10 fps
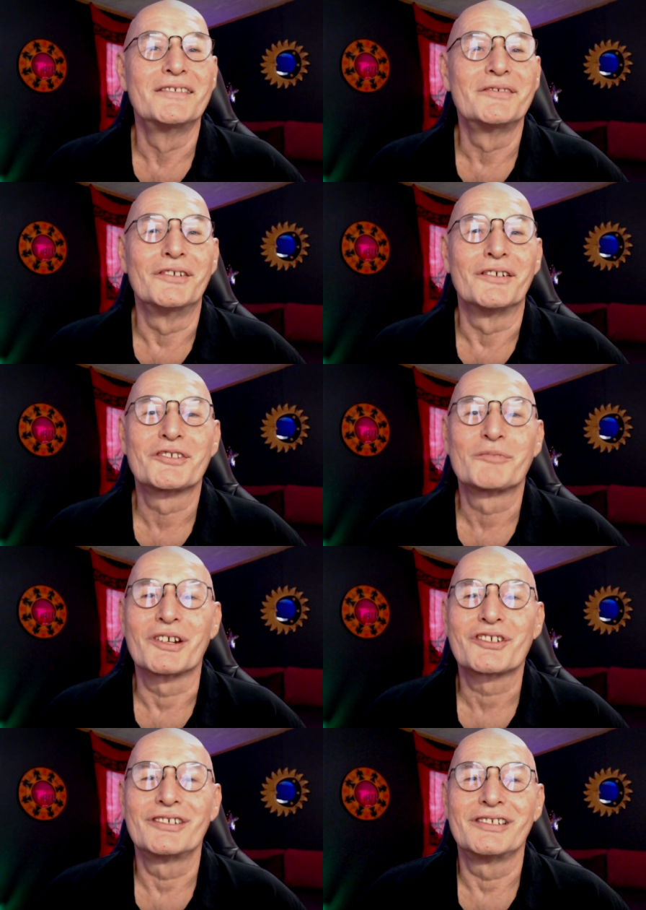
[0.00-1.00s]
you know,
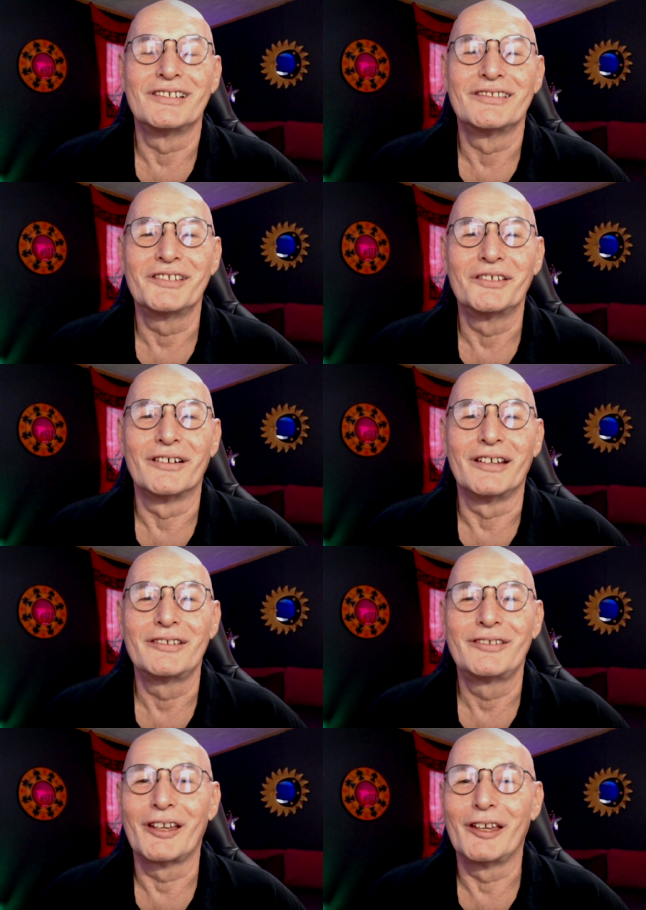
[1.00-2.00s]
especially, you know,
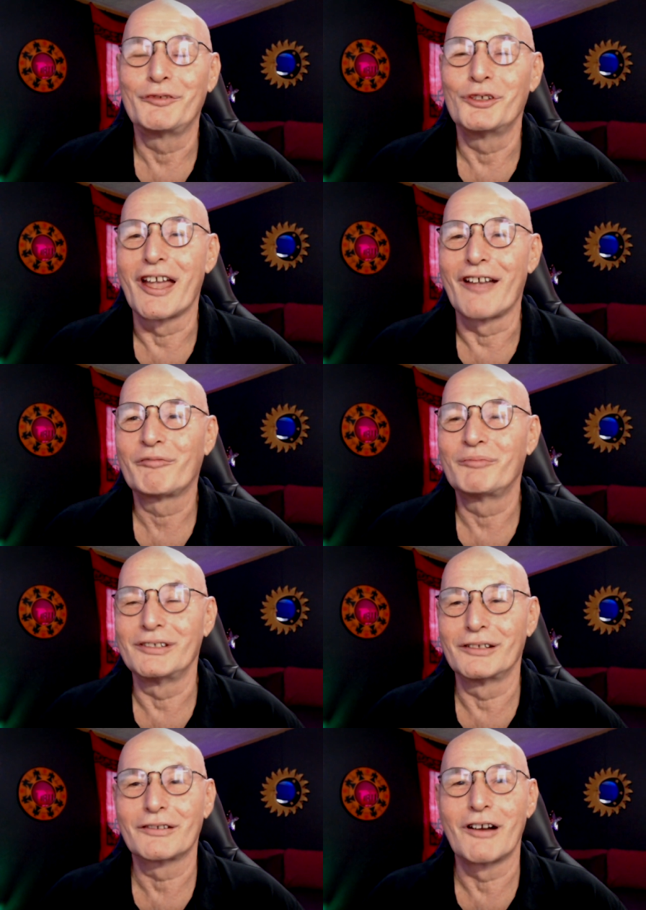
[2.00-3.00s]
if you have been
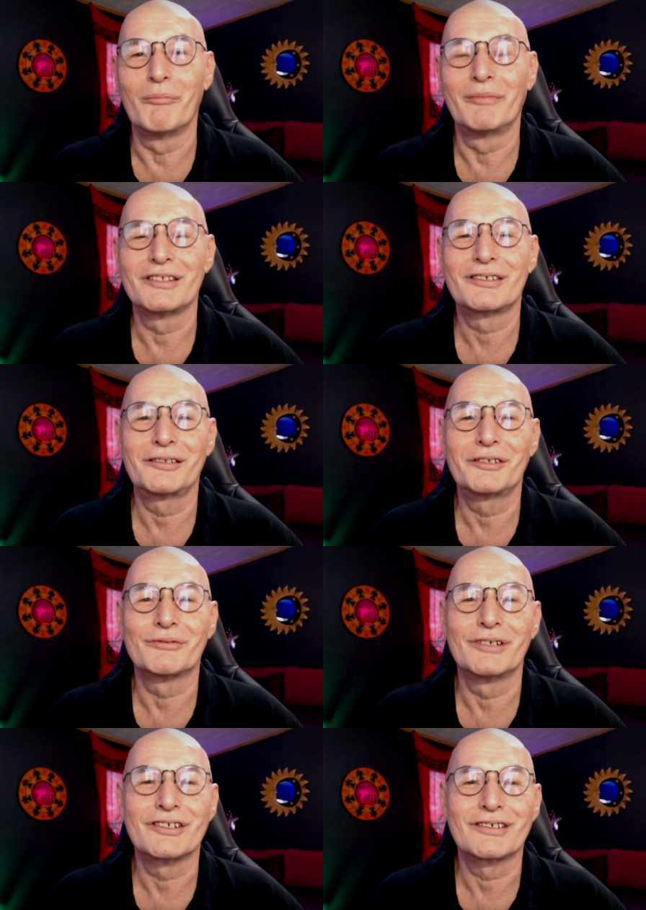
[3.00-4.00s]
in combat
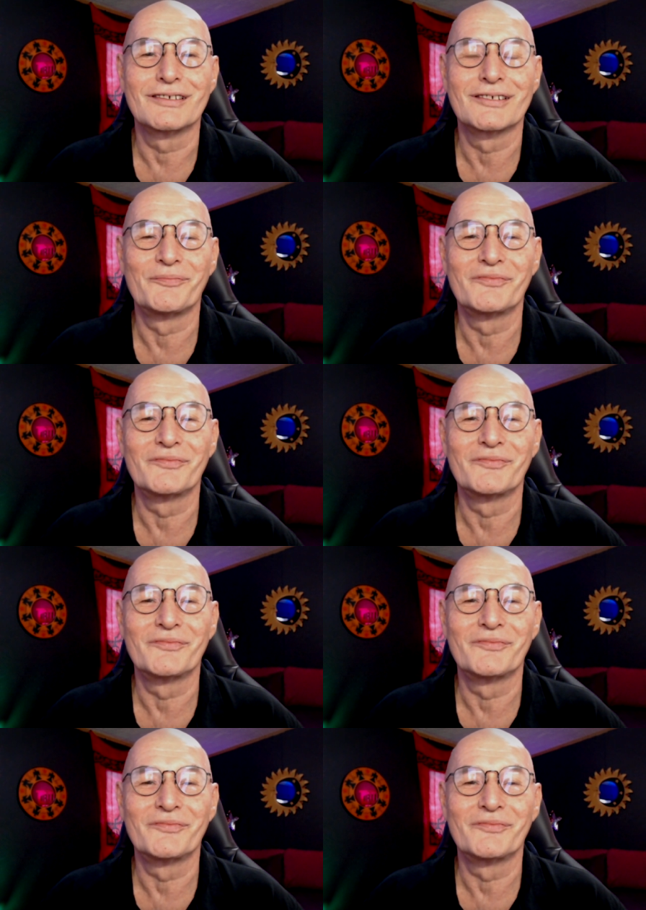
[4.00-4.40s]
situations,